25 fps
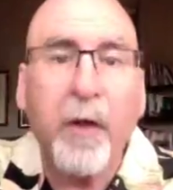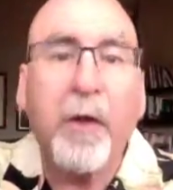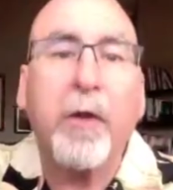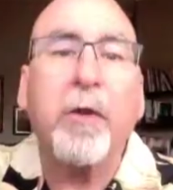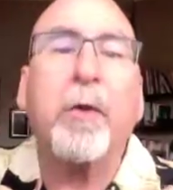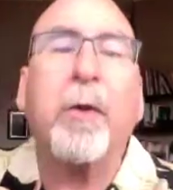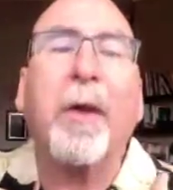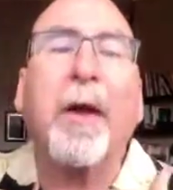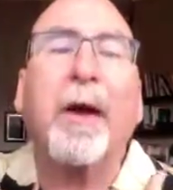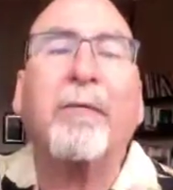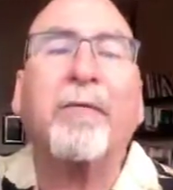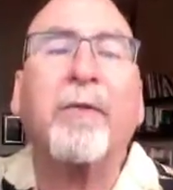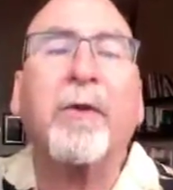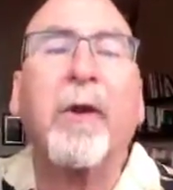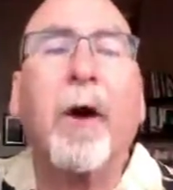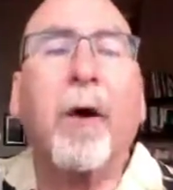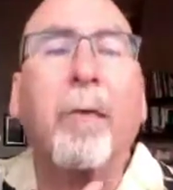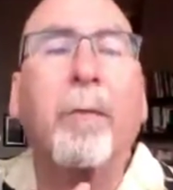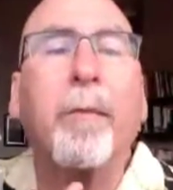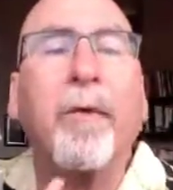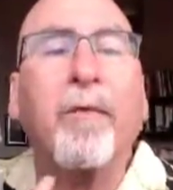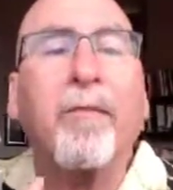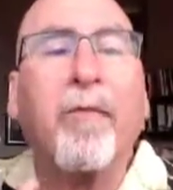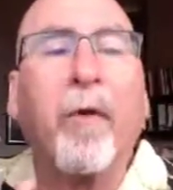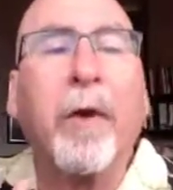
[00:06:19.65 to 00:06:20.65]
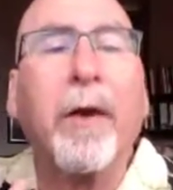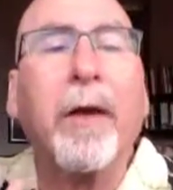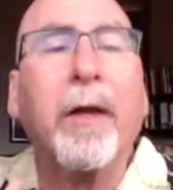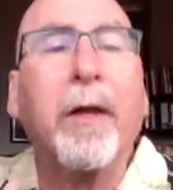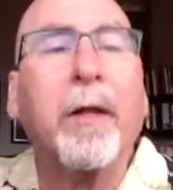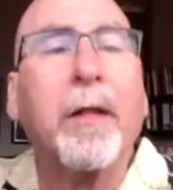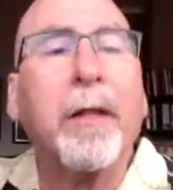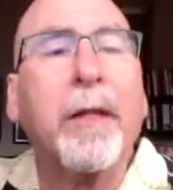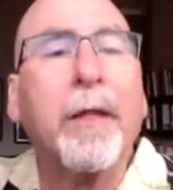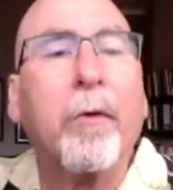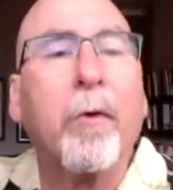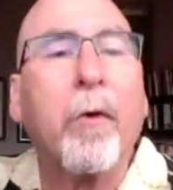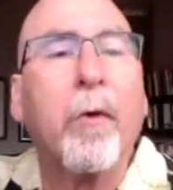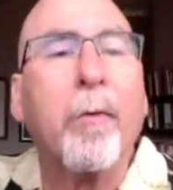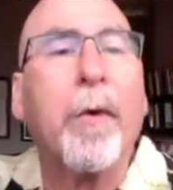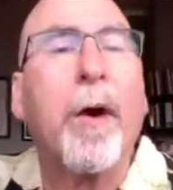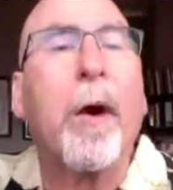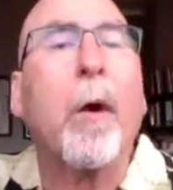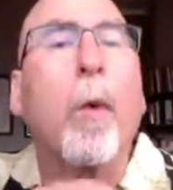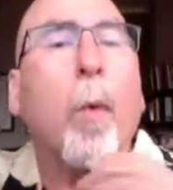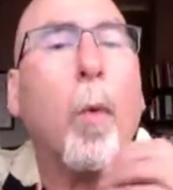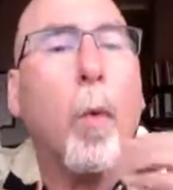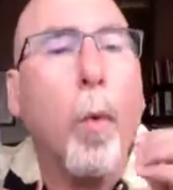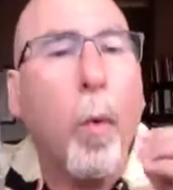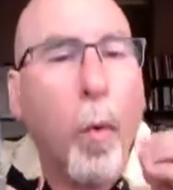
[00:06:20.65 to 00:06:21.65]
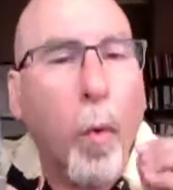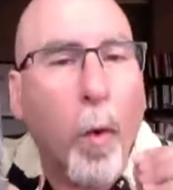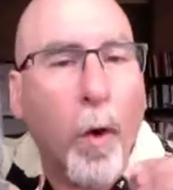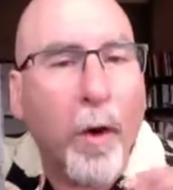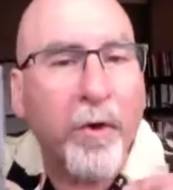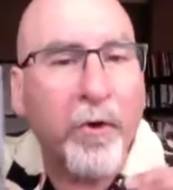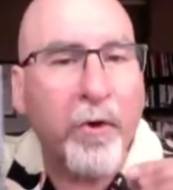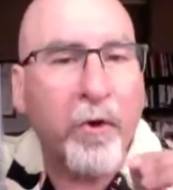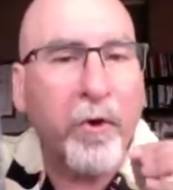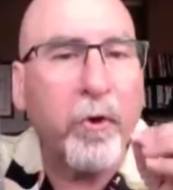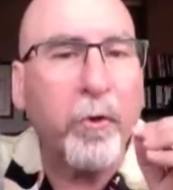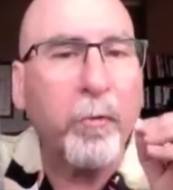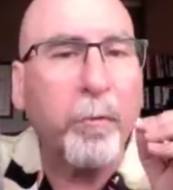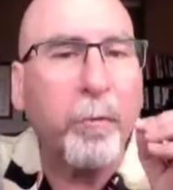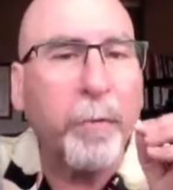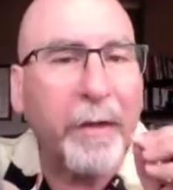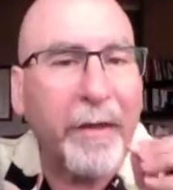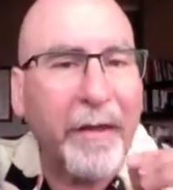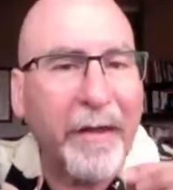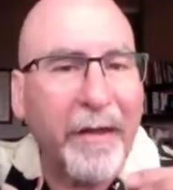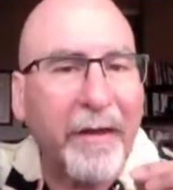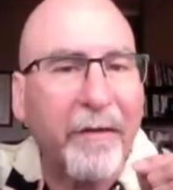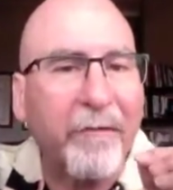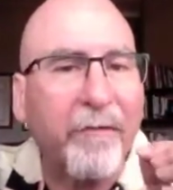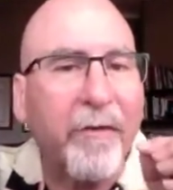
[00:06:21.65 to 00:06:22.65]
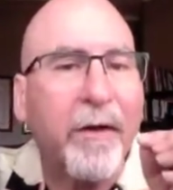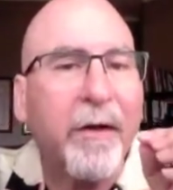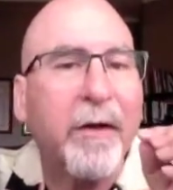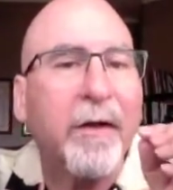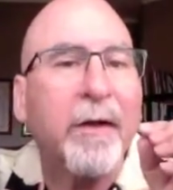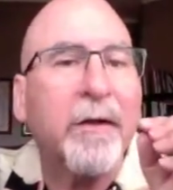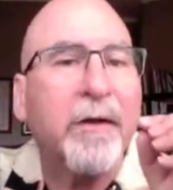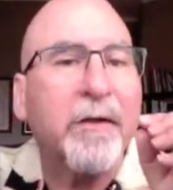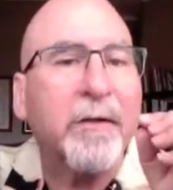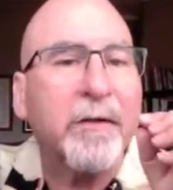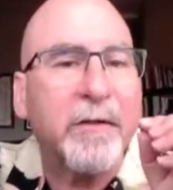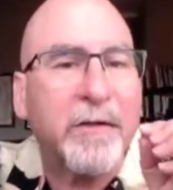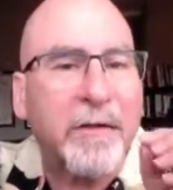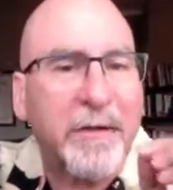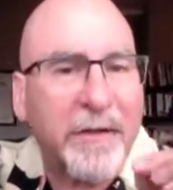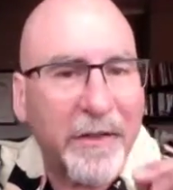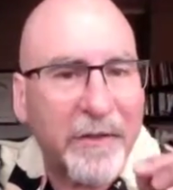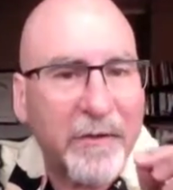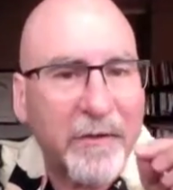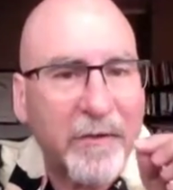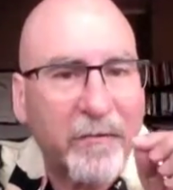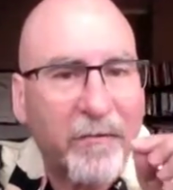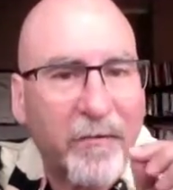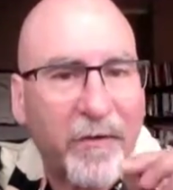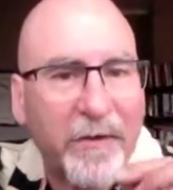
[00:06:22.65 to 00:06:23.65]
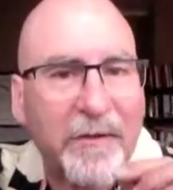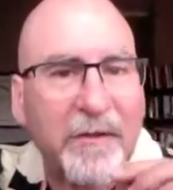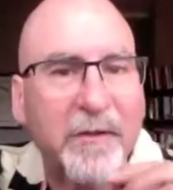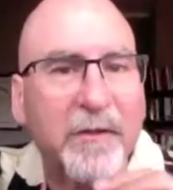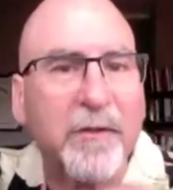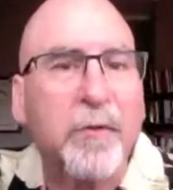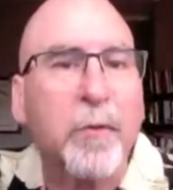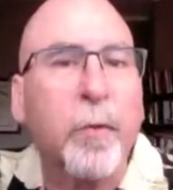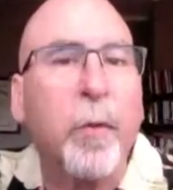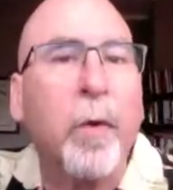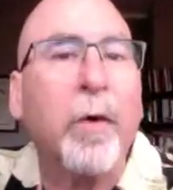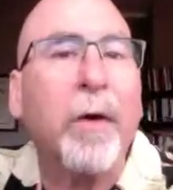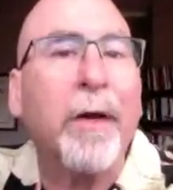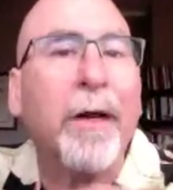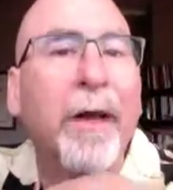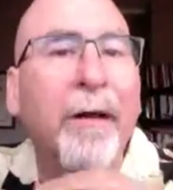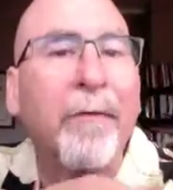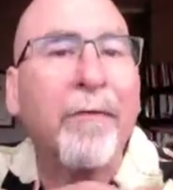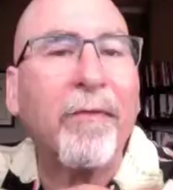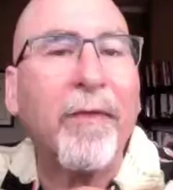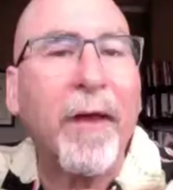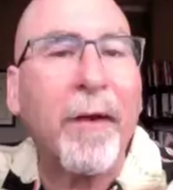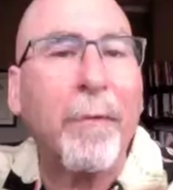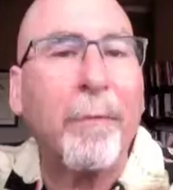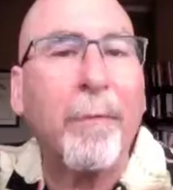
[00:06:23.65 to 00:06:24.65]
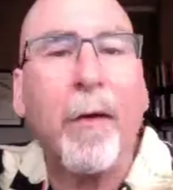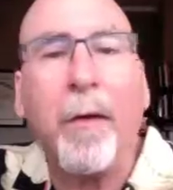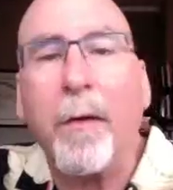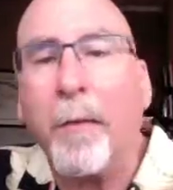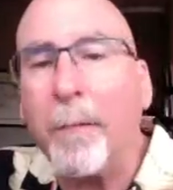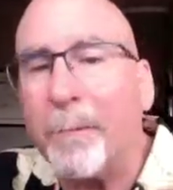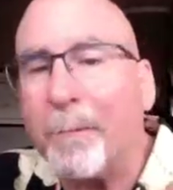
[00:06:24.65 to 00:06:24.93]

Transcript: You have to help be very clear about what you believe 6 visits will get them.